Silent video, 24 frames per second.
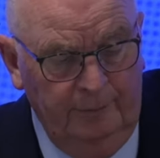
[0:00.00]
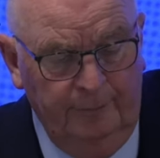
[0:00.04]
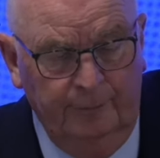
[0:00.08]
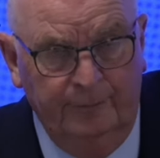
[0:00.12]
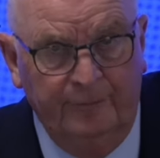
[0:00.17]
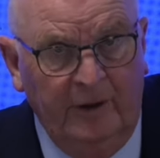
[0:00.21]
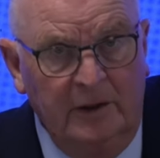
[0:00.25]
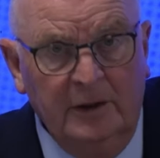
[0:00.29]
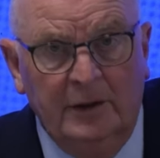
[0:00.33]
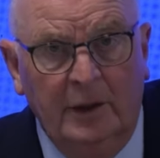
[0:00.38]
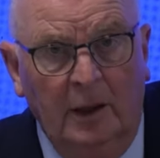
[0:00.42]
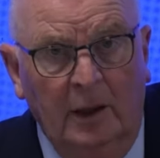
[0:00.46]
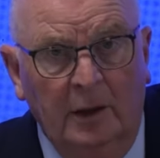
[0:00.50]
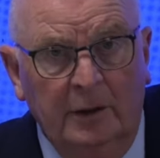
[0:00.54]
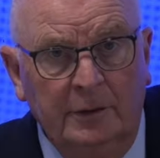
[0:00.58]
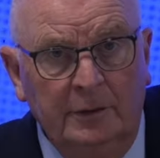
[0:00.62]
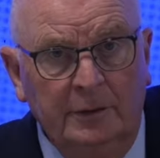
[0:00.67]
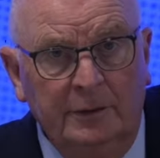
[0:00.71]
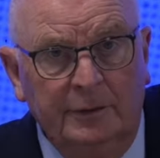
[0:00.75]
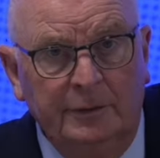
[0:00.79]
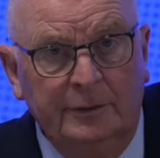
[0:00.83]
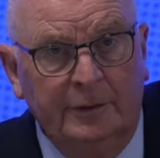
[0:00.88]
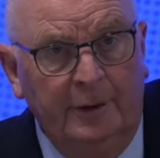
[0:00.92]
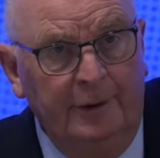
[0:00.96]

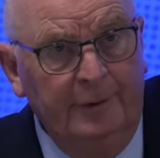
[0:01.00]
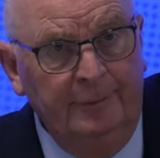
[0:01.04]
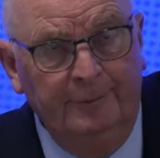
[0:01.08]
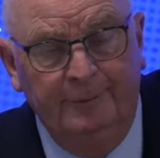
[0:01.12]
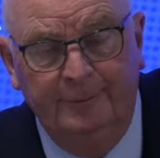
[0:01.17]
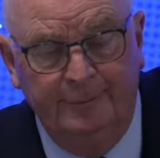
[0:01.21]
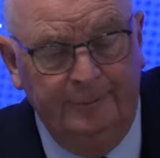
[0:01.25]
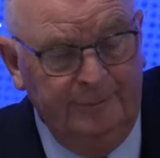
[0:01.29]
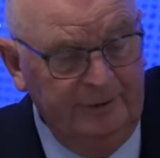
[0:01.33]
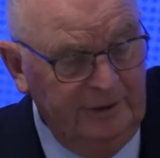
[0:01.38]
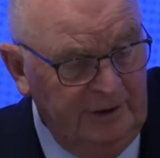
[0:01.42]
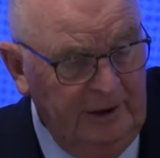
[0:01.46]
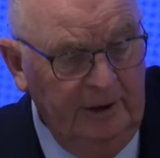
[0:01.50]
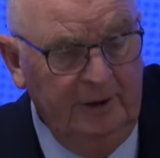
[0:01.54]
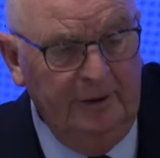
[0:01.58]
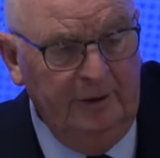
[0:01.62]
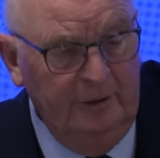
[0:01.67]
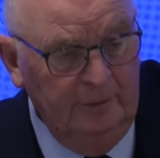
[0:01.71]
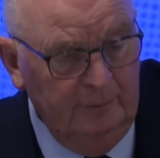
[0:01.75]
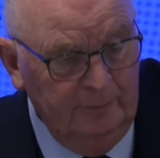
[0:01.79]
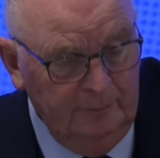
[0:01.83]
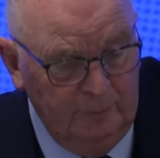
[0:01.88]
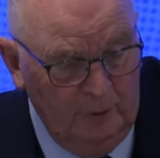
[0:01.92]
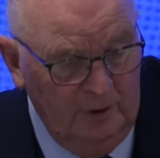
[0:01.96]
finance,
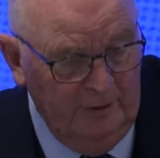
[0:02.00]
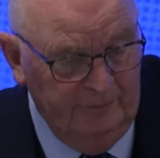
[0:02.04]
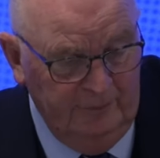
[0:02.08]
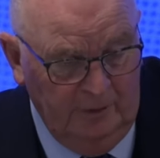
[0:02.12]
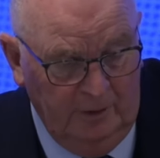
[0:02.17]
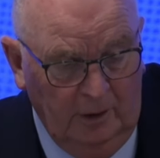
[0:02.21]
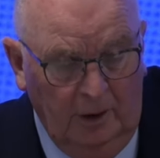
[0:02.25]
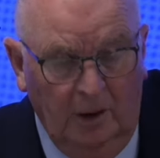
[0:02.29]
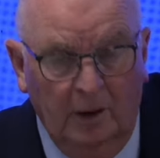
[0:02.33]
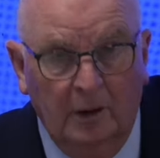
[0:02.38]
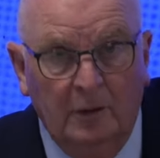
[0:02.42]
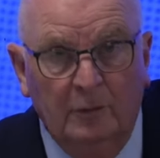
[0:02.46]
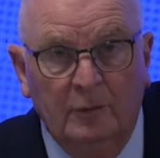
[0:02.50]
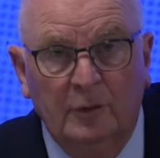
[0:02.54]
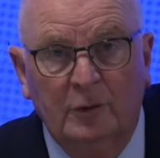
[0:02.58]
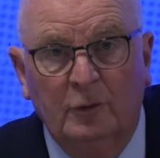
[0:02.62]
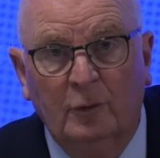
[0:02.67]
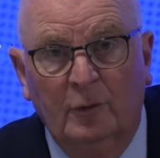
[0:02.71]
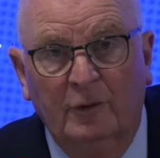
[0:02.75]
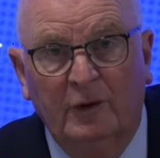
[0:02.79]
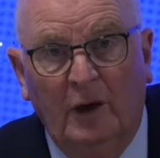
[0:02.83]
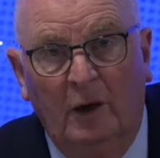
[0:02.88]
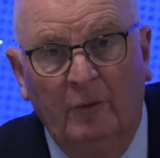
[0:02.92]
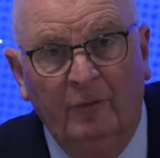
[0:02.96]
stadium, whatever. We've
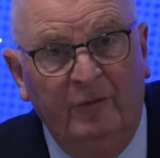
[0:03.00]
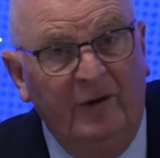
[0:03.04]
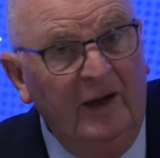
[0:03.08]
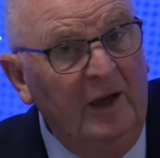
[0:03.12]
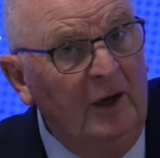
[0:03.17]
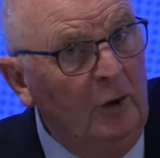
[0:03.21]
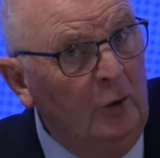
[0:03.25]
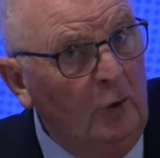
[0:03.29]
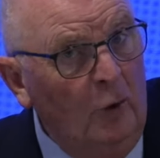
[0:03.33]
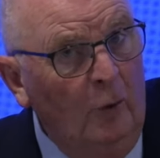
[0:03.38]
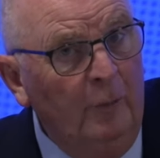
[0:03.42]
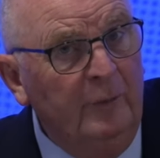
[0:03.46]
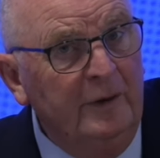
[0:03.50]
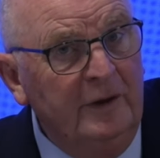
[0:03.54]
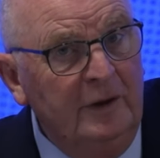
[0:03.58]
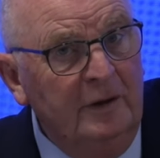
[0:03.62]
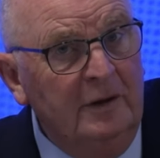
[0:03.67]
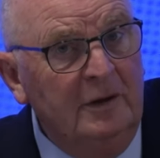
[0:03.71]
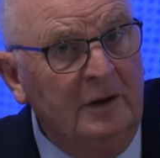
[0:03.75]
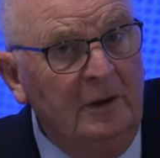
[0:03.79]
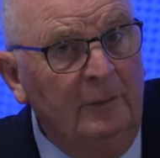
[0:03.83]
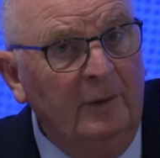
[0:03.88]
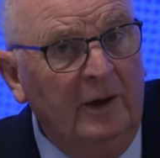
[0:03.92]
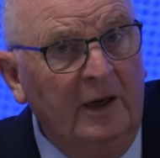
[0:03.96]
all got a very
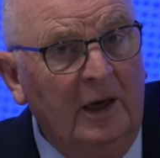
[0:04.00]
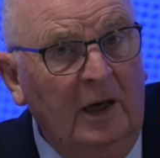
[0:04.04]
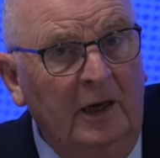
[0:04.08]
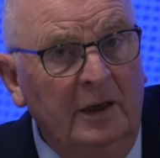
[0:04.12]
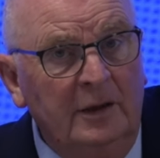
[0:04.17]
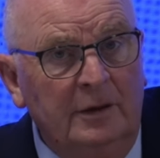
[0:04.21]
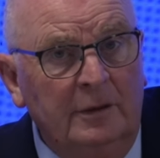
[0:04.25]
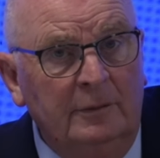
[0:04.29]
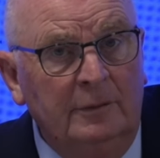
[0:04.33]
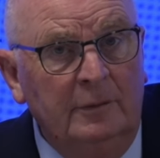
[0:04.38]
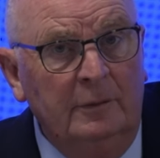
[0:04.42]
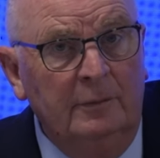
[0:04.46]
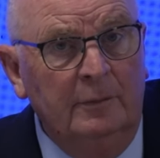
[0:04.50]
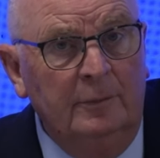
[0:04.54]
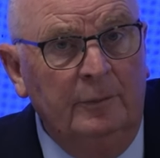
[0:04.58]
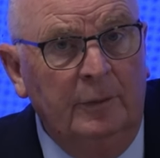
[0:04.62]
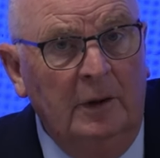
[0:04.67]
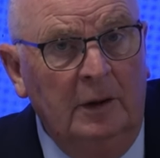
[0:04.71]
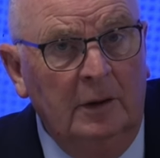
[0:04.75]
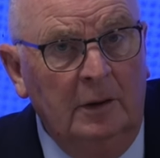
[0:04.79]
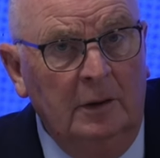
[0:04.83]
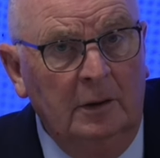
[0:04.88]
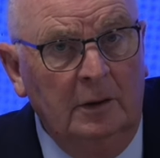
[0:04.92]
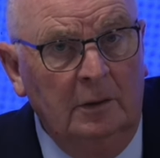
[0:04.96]
competent team of guys
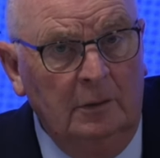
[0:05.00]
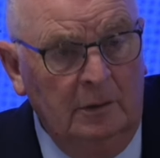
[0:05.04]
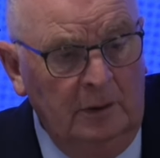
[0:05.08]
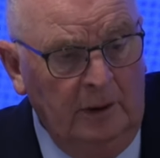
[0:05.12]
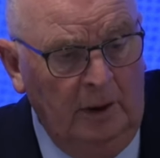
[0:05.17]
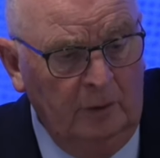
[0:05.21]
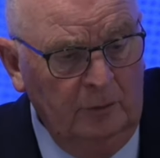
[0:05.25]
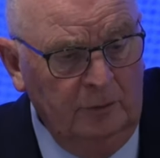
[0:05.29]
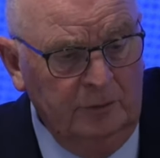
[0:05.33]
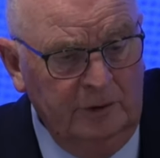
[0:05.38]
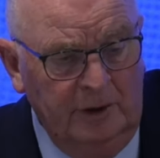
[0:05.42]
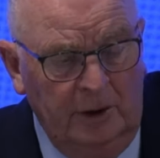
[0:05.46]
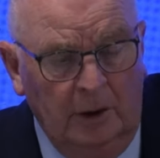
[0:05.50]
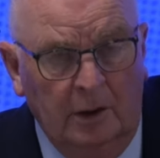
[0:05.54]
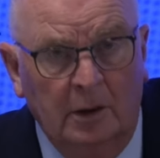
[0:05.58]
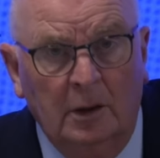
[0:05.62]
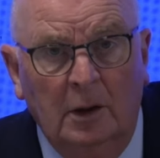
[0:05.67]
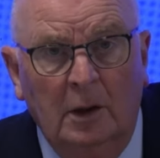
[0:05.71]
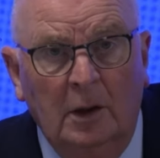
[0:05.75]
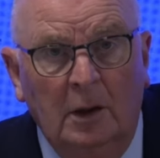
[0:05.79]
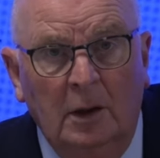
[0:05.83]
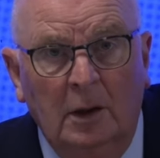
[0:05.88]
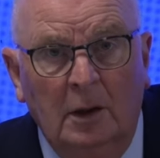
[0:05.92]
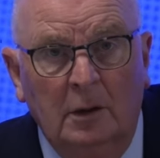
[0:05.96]
and girls there,
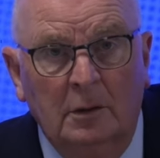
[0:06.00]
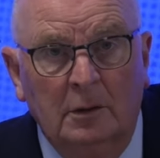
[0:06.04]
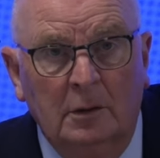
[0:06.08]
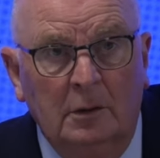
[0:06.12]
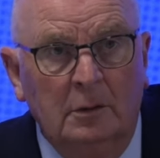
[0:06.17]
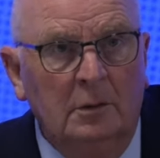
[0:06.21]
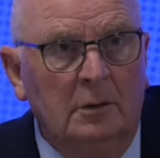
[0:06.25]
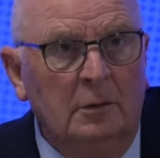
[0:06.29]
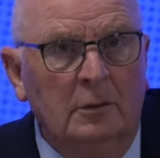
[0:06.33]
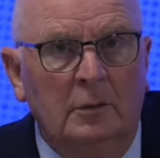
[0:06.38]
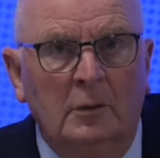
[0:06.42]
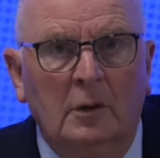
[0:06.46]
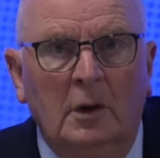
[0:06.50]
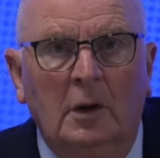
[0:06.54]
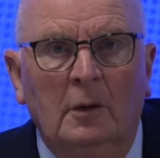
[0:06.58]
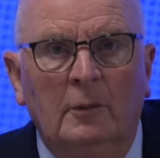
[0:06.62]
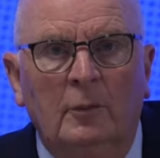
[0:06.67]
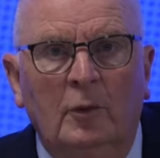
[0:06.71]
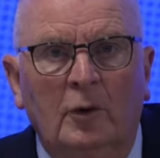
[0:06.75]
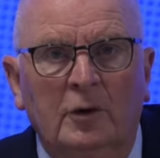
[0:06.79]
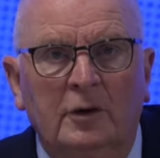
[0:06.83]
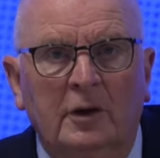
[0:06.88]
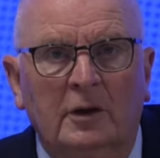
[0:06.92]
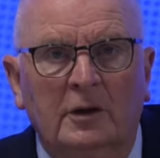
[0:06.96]

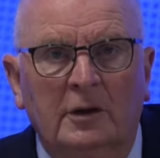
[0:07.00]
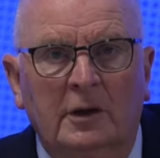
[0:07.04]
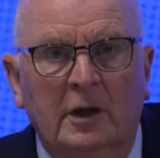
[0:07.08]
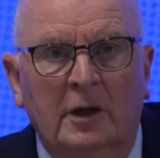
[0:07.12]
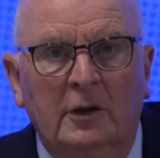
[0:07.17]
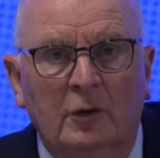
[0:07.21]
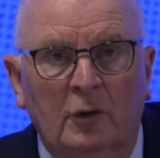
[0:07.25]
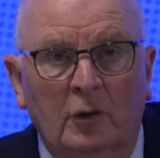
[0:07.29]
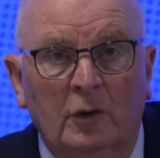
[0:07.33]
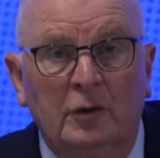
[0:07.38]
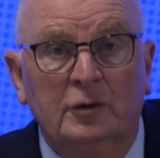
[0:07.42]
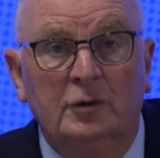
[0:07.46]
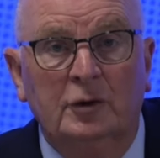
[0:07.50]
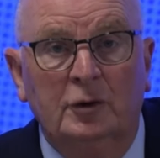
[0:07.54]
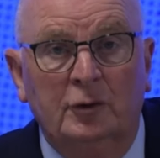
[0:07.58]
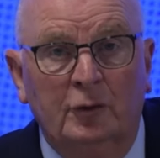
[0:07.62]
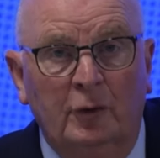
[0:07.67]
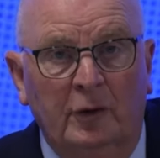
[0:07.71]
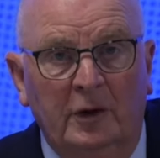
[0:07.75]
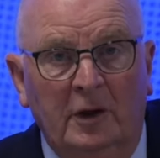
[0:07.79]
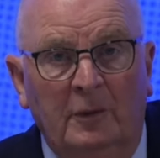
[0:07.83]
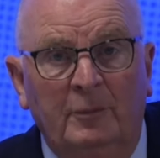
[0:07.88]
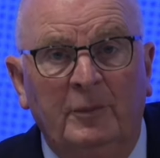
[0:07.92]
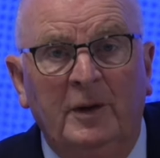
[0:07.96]
modern technology,
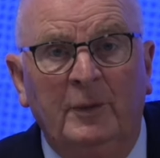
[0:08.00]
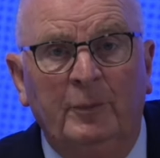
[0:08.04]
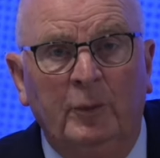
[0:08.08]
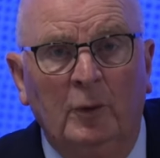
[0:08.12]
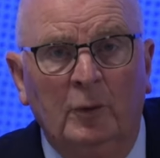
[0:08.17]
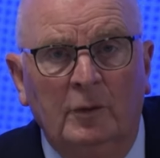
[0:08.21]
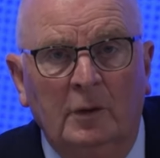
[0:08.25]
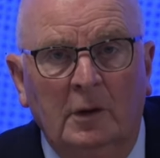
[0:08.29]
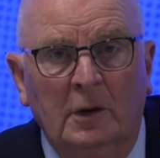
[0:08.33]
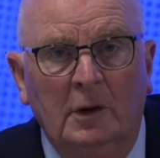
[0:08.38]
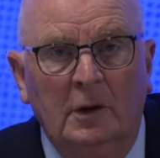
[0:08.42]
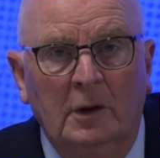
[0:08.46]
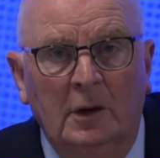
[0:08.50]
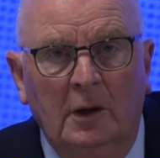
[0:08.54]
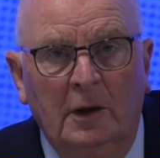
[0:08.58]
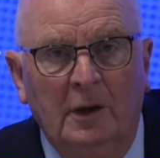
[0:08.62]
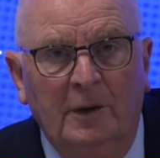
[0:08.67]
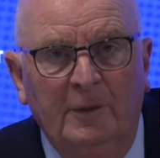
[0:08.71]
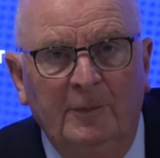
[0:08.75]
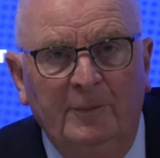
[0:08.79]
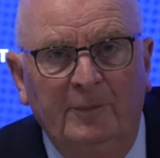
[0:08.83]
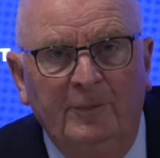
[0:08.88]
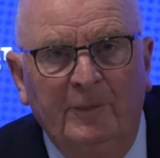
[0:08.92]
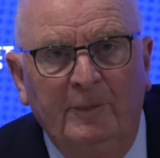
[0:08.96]
people
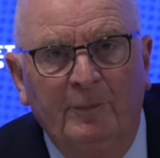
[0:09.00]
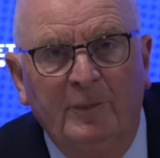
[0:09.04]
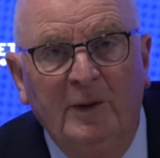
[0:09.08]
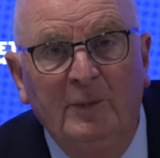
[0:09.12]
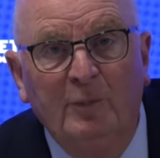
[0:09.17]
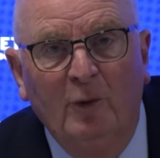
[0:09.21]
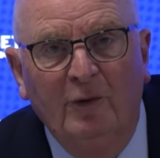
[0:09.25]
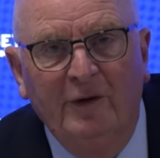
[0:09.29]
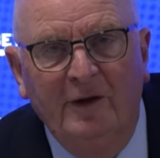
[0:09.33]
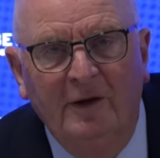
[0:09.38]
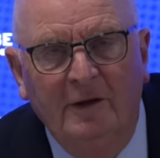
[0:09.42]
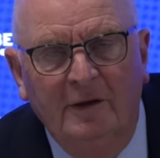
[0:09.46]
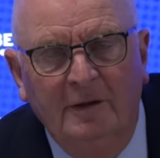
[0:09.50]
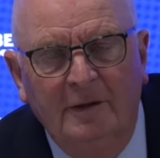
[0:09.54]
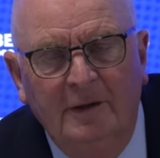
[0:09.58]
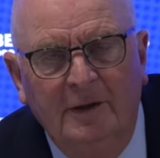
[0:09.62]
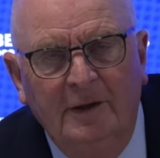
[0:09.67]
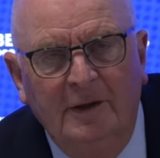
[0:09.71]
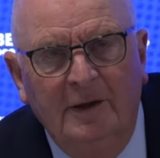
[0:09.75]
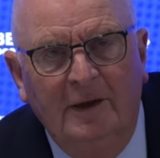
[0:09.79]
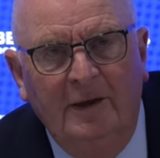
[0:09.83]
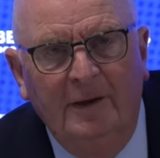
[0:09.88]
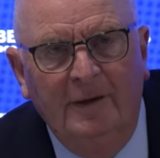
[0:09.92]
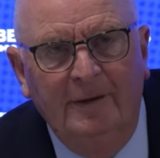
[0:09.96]
there.
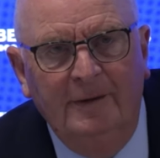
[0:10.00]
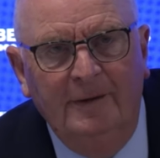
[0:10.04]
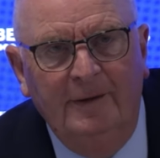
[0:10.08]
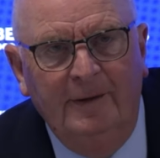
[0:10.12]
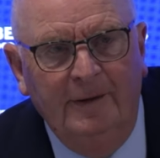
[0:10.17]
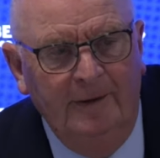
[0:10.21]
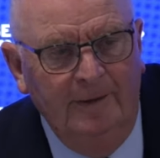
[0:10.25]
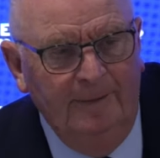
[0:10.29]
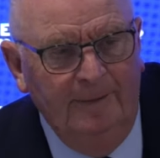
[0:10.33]
And,